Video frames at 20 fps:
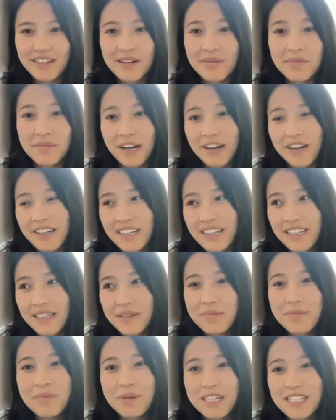
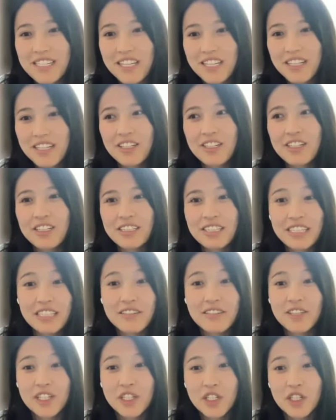American, British
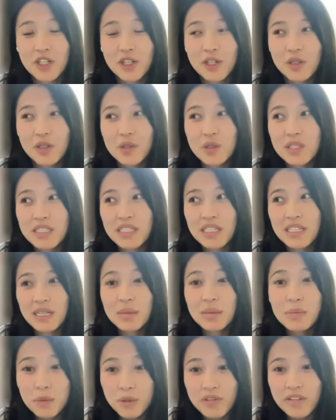TV shows,
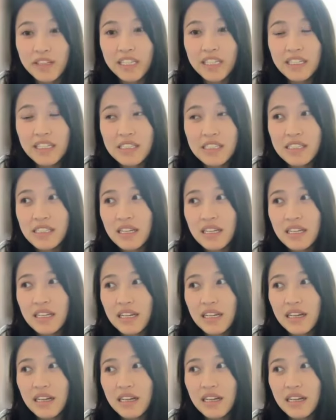movies,